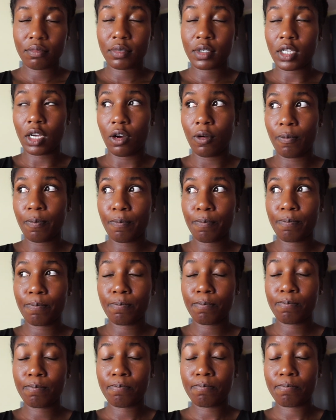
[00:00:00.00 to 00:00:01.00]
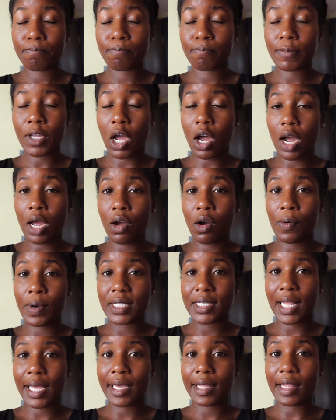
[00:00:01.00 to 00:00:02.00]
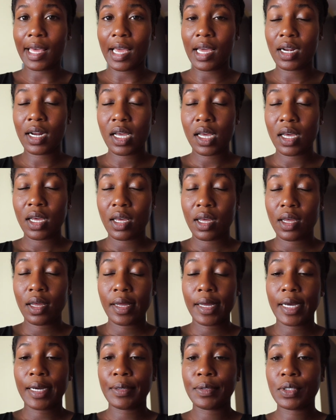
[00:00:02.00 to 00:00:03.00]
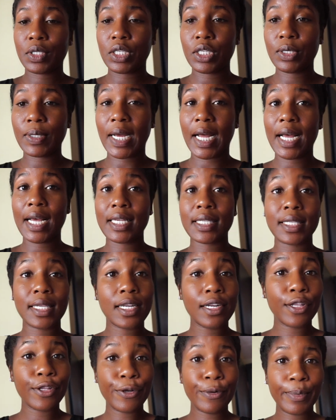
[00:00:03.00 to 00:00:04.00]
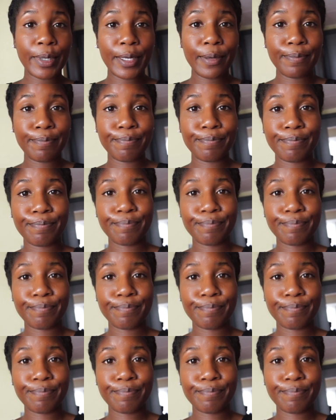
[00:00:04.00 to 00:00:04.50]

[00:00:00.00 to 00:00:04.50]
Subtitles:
So I always like that. I will see you guys in a little bit.